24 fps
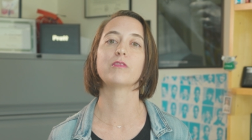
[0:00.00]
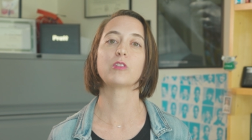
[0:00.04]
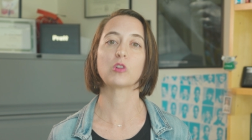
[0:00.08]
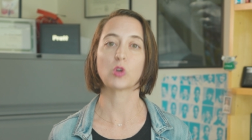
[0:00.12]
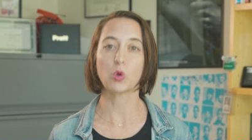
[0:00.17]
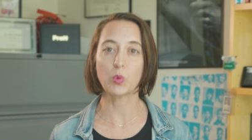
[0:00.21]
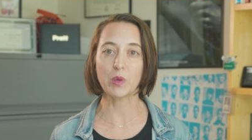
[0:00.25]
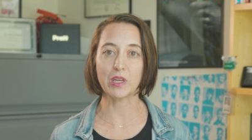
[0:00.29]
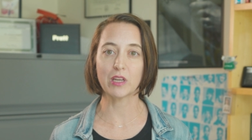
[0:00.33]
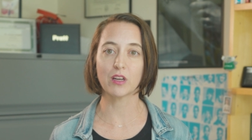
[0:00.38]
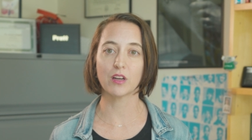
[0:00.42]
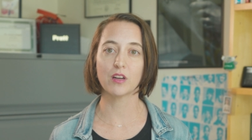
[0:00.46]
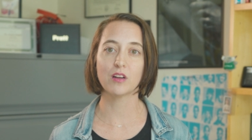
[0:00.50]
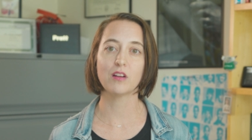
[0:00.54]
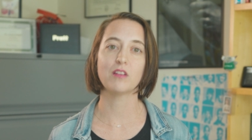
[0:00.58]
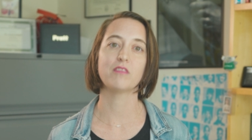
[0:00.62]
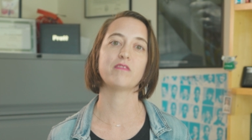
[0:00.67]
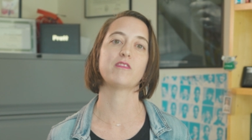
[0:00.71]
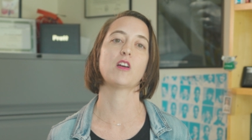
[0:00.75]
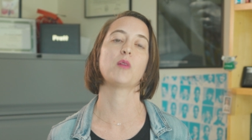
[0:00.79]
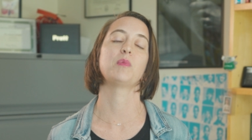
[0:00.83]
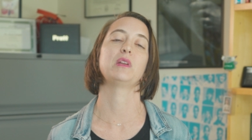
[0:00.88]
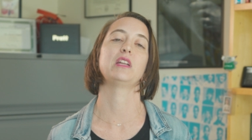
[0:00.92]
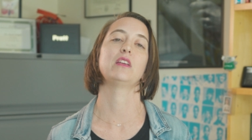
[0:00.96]
for queer,
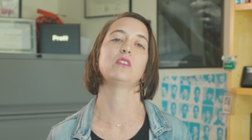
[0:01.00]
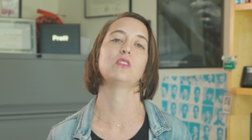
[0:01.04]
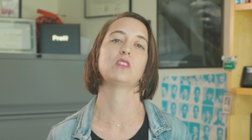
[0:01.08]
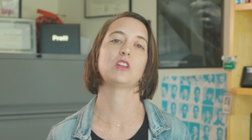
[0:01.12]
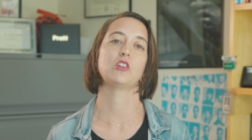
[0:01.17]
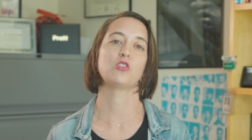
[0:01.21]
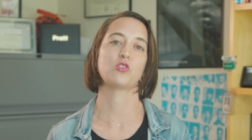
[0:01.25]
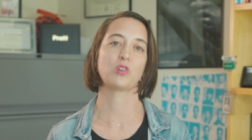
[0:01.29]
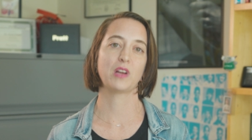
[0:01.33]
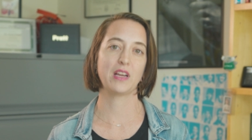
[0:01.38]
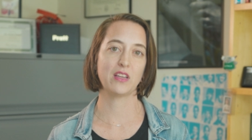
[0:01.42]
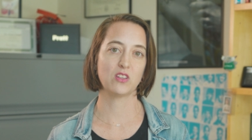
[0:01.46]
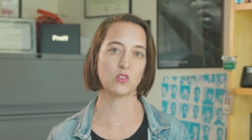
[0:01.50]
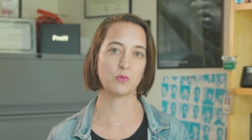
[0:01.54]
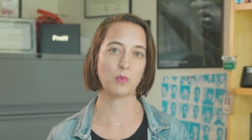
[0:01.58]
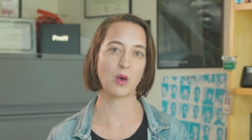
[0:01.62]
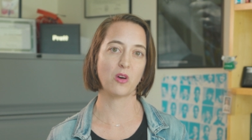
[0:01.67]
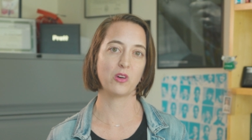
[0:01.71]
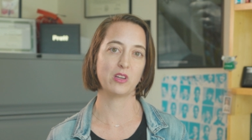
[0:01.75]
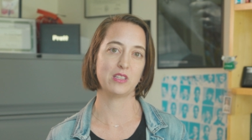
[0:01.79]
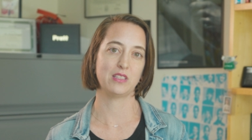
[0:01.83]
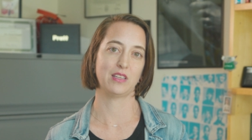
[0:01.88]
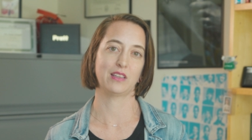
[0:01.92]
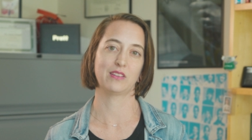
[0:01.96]
feminist, and trans
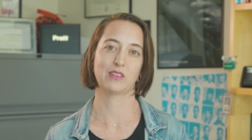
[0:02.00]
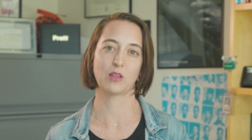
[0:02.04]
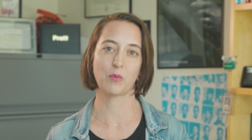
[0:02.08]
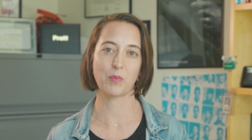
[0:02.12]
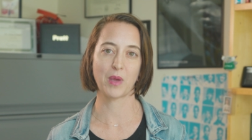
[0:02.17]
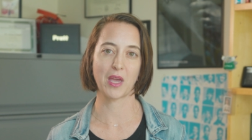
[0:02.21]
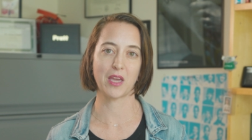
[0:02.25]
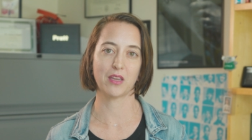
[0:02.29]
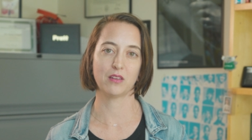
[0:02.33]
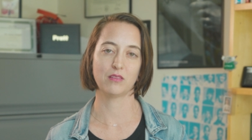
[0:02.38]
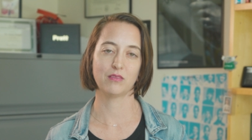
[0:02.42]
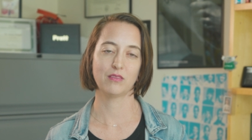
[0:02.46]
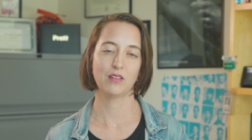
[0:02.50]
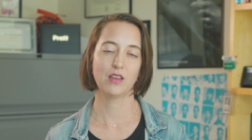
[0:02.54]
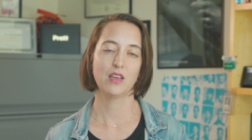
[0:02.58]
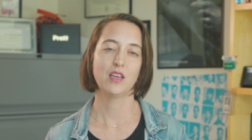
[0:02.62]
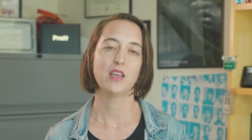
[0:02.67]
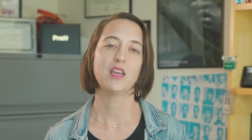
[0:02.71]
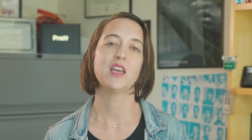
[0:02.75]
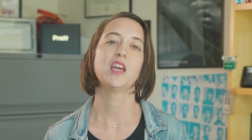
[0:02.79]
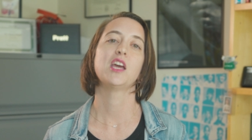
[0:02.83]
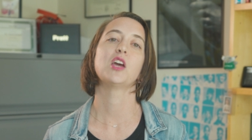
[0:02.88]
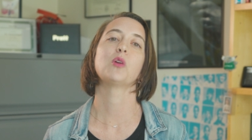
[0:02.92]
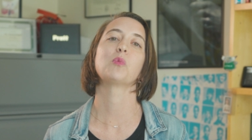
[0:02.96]
politics at Penn,
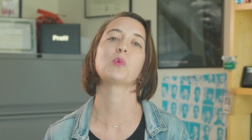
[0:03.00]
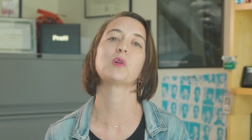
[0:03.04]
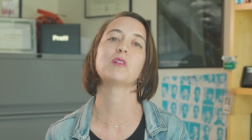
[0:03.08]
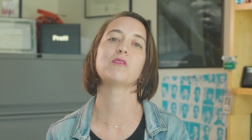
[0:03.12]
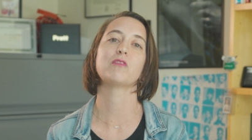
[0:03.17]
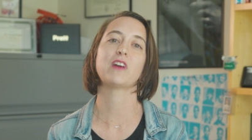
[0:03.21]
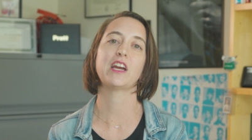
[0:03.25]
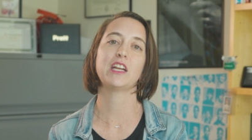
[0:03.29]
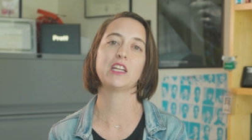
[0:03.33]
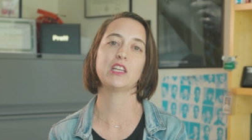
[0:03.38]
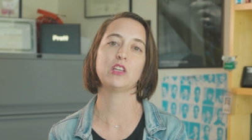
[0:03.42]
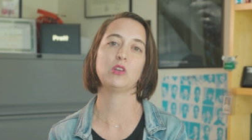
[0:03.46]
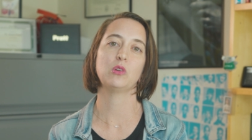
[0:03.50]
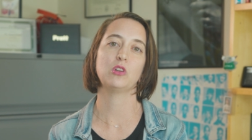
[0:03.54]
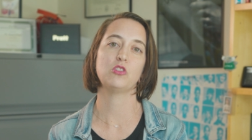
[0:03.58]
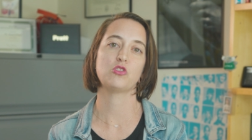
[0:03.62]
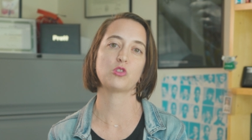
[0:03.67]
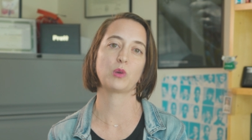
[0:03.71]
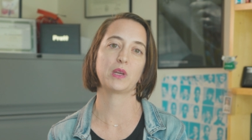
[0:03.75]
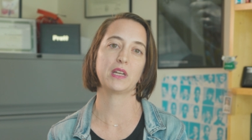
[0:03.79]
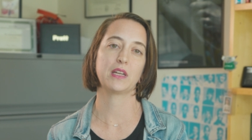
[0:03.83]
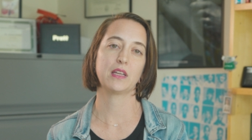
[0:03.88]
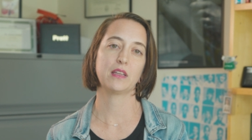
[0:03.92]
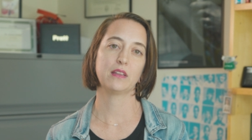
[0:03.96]
and we're inviting you to
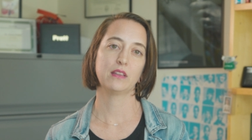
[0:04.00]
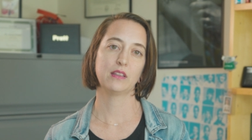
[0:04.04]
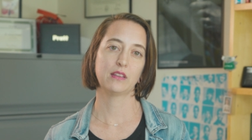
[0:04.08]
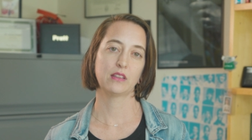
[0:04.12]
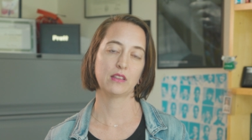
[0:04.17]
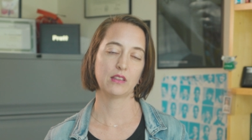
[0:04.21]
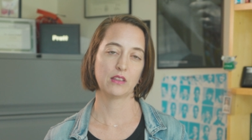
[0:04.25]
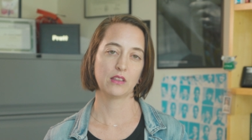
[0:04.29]
join us.